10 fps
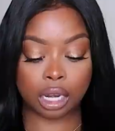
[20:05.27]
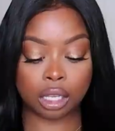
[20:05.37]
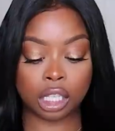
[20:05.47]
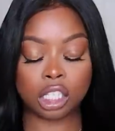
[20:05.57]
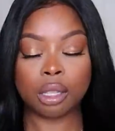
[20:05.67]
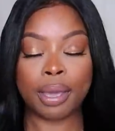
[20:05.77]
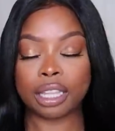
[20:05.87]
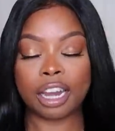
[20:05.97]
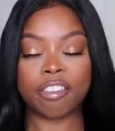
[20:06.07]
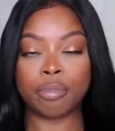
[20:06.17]
And this is the bag
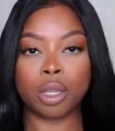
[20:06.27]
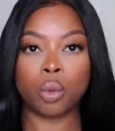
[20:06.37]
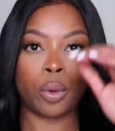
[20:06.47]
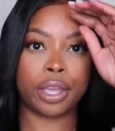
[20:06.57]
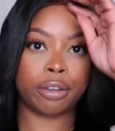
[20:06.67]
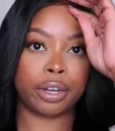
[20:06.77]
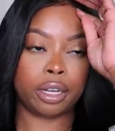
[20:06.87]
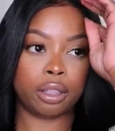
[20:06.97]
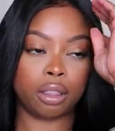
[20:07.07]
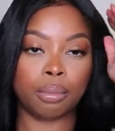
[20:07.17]
that I've been
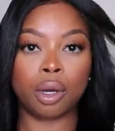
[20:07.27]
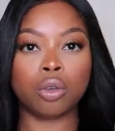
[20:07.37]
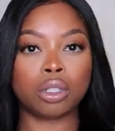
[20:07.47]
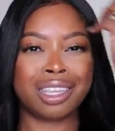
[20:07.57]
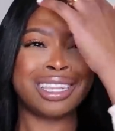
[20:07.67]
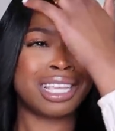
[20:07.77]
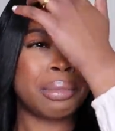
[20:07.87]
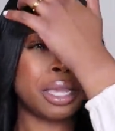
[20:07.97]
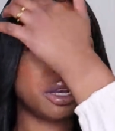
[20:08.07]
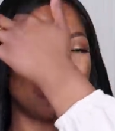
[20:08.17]
wearing the most. Anytime
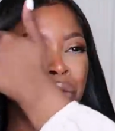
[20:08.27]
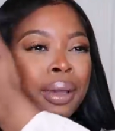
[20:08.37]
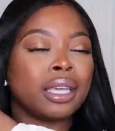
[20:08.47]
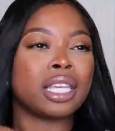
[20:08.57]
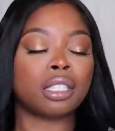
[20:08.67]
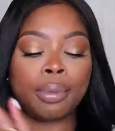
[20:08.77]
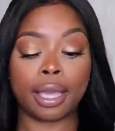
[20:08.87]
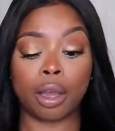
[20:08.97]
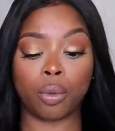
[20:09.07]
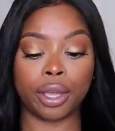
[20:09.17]
I get a new bag, that's the
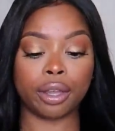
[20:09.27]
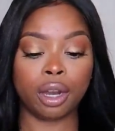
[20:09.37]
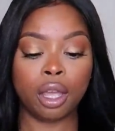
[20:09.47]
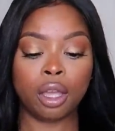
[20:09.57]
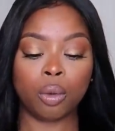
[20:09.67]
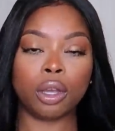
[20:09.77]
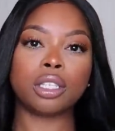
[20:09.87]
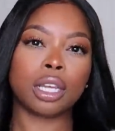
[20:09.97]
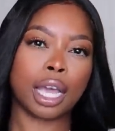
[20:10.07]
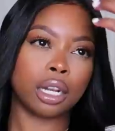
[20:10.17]
bag I wear. Well,
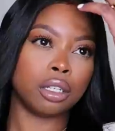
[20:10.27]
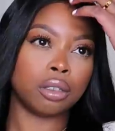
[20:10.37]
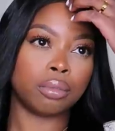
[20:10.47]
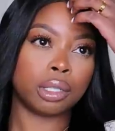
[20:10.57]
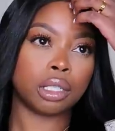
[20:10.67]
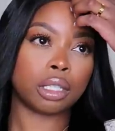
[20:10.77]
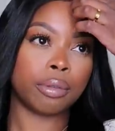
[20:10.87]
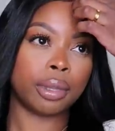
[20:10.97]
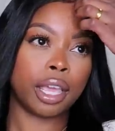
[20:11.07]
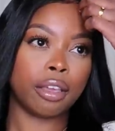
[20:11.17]
it's kind of new because
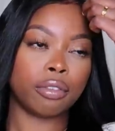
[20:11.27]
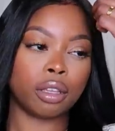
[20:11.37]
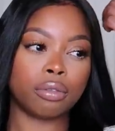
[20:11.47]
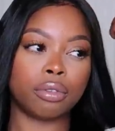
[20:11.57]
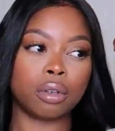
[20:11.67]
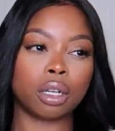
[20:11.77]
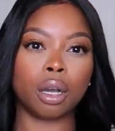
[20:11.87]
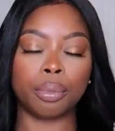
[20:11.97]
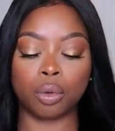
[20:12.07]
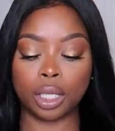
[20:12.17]
I've been having it for a
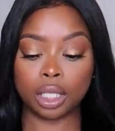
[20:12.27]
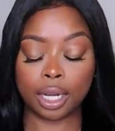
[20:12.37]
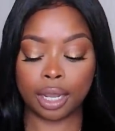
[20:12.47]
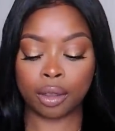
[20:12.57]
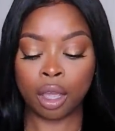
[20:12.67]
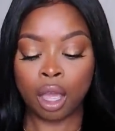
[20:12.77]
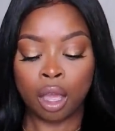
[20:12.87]
couple weeks now.